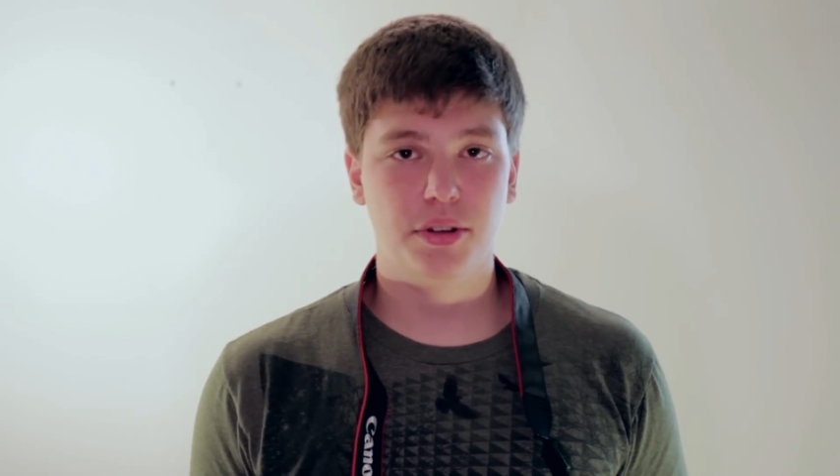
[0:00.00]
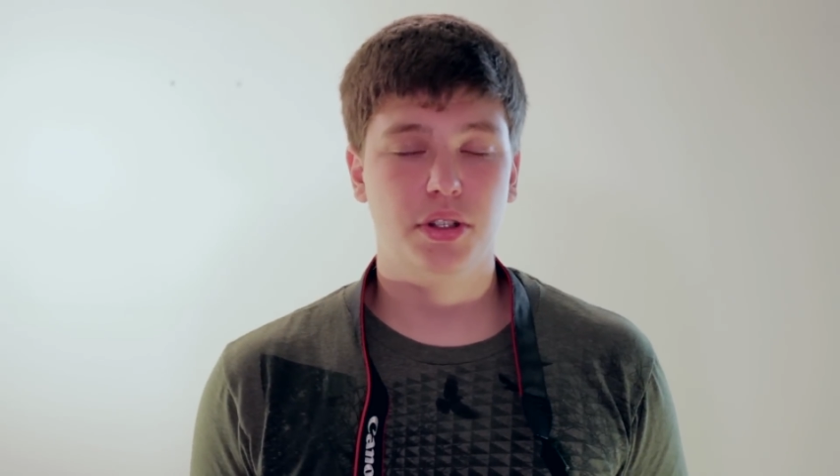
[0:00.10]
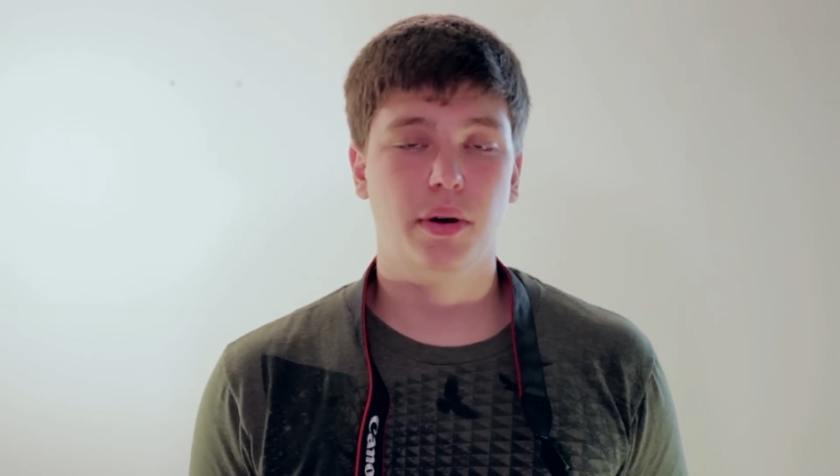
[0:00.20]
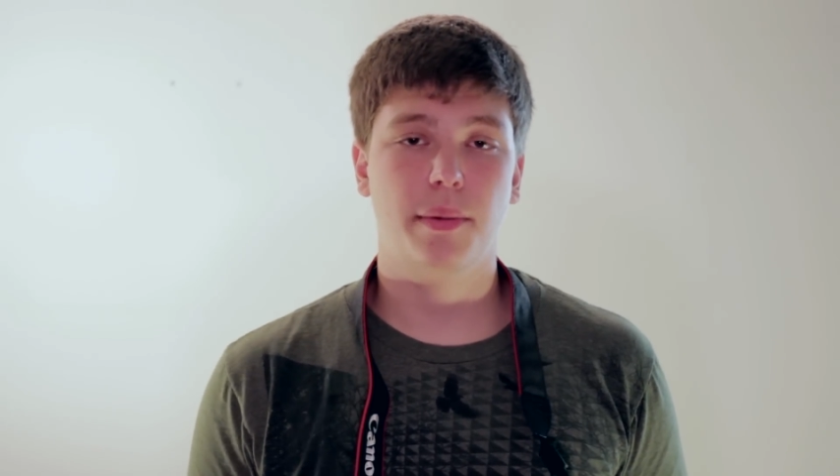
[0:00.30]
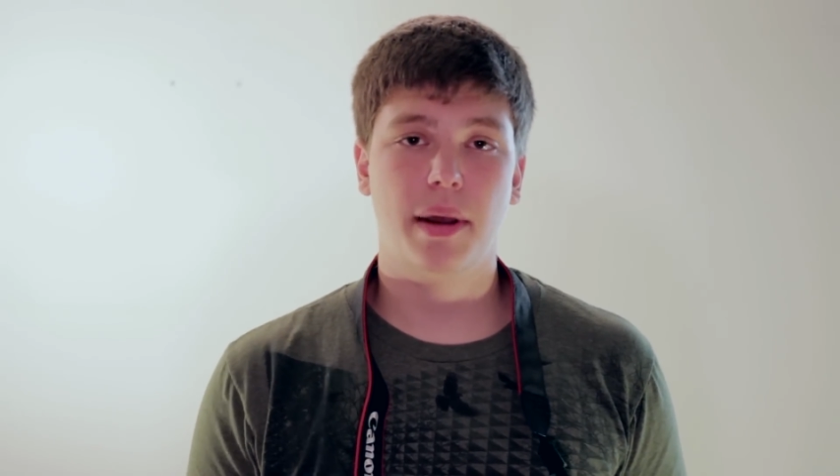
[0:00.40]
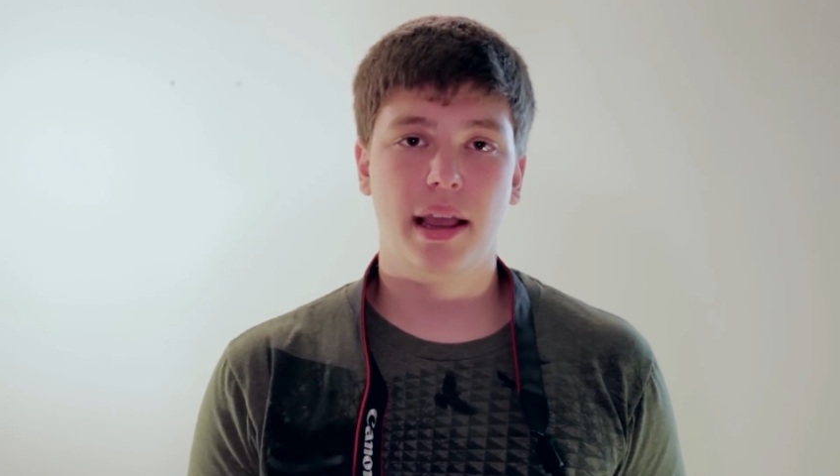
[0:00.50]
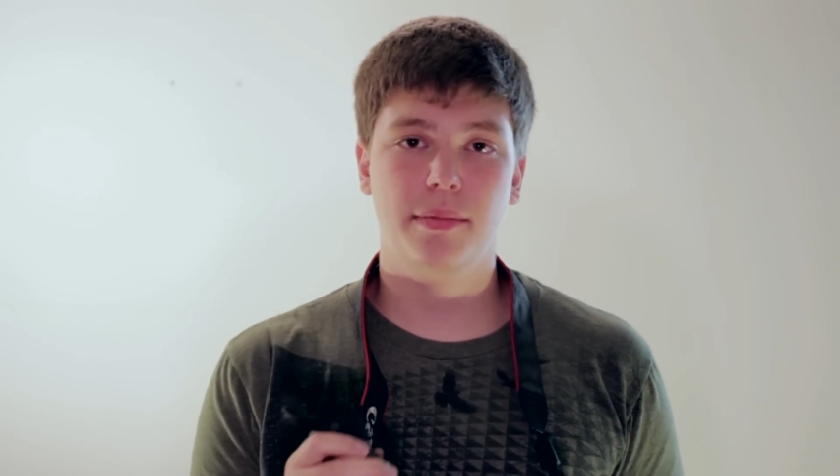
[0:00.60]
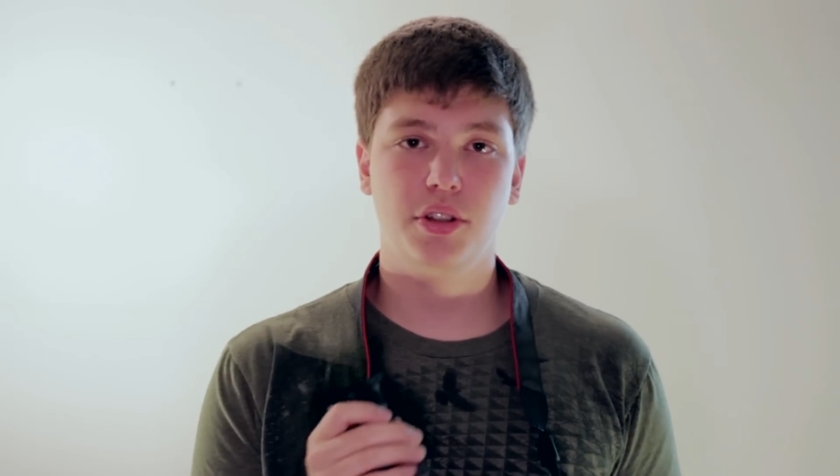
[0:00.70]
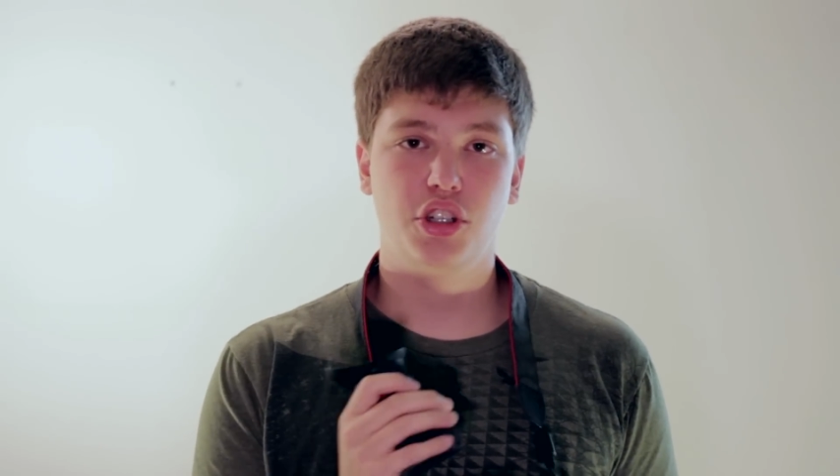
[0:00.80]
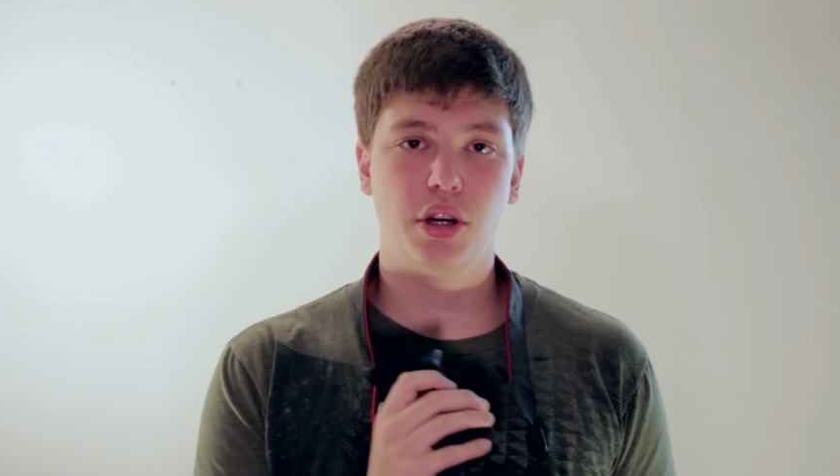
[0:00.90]
so I'm not
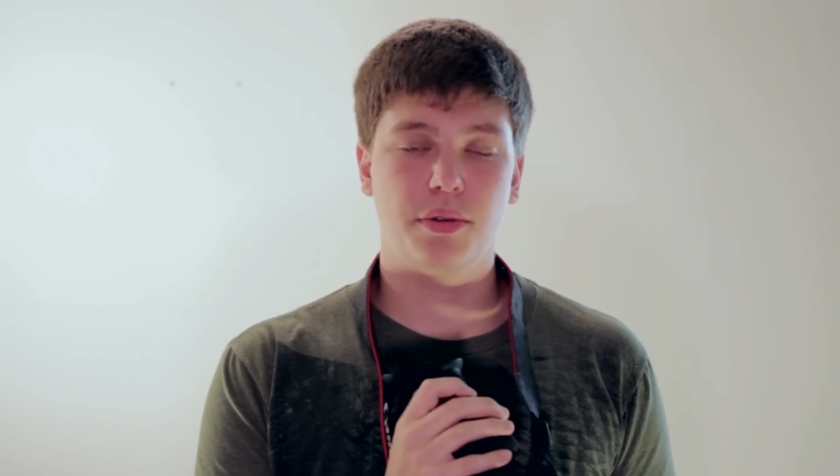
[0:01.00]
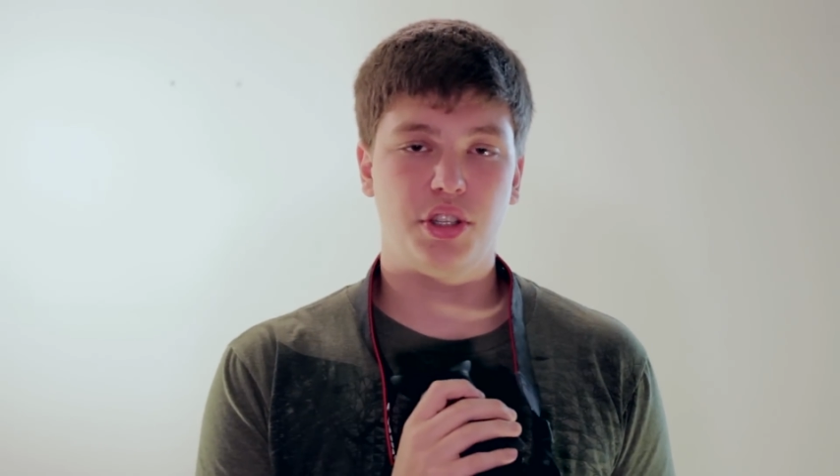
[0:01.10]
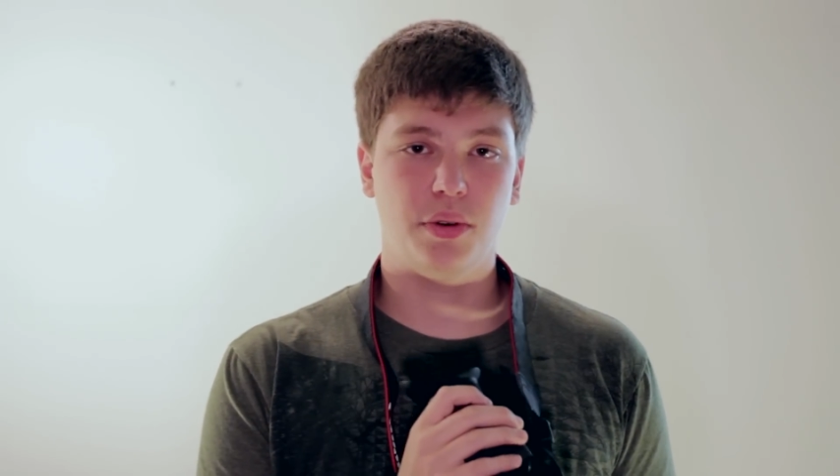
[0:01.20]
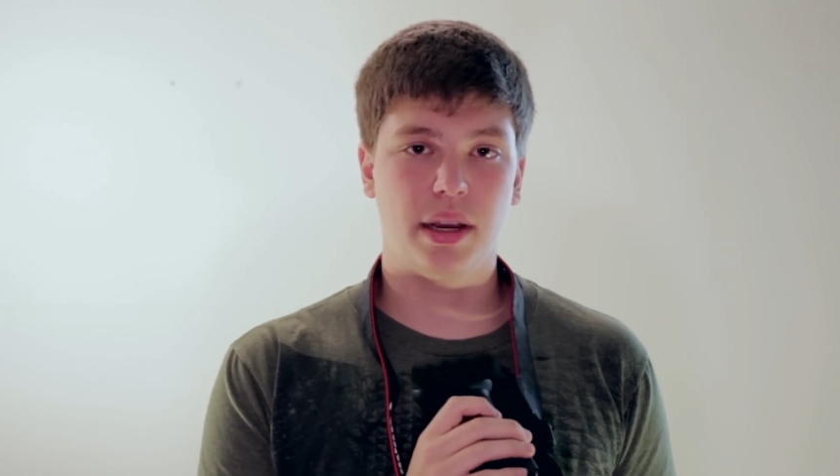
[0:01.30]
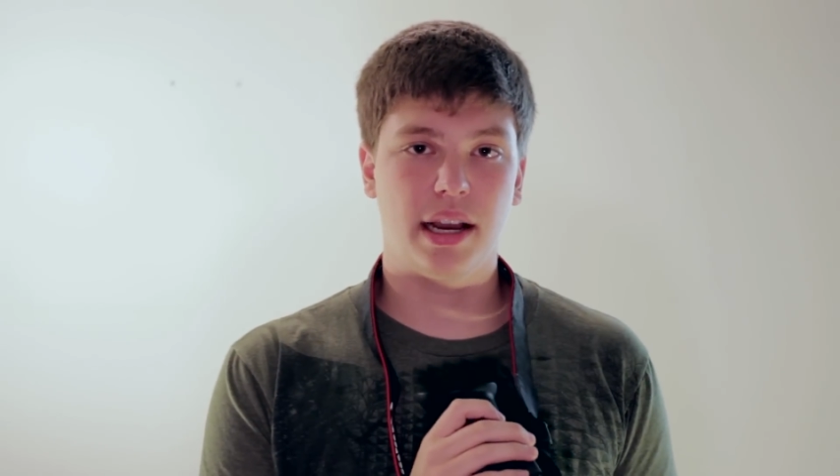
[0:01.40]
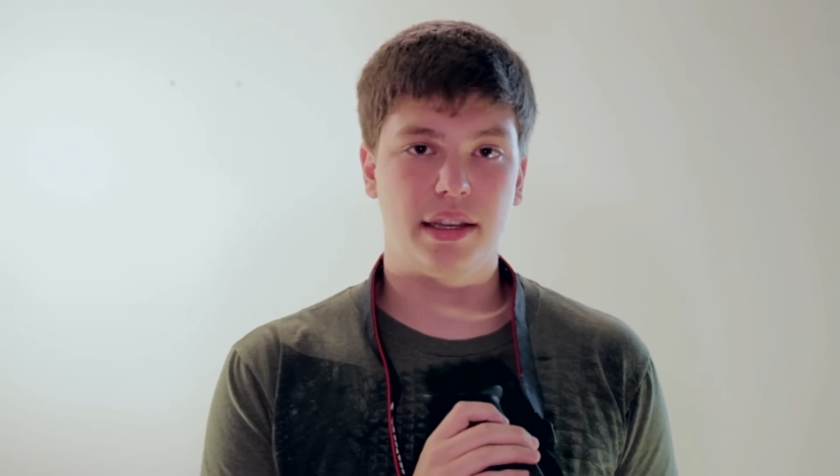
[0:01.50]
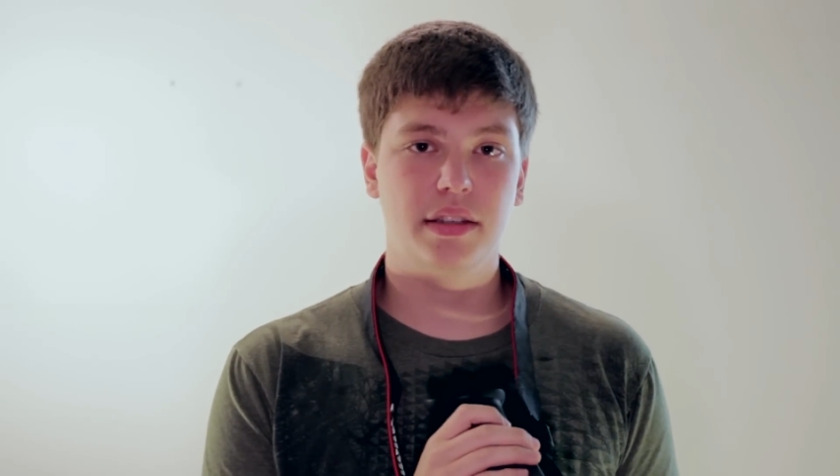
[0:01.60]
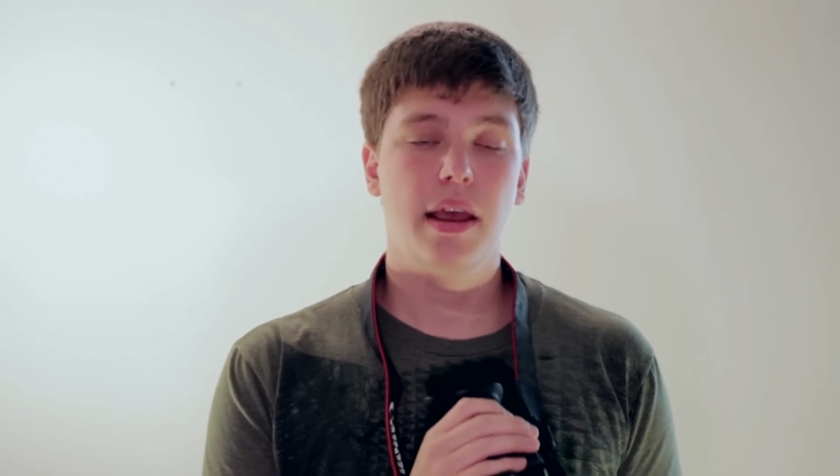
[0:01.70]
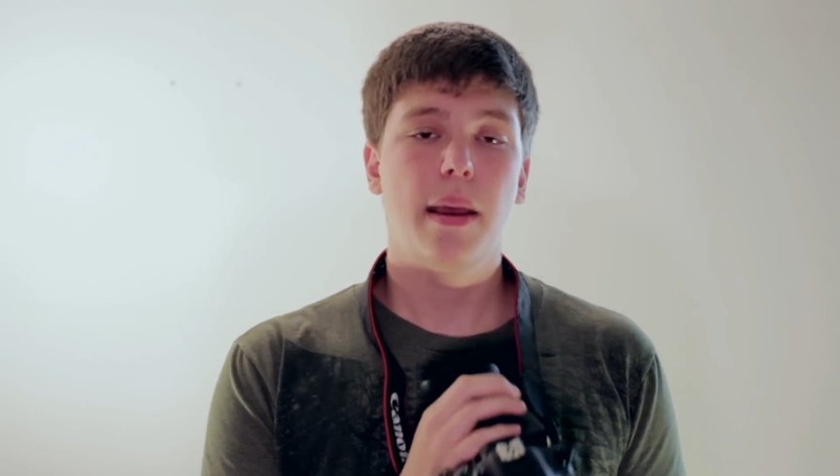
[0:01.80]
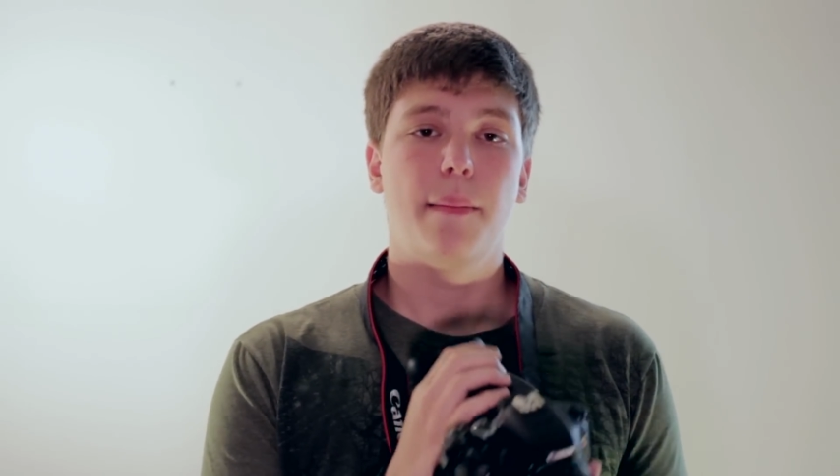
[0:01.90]
able to show it to you guys,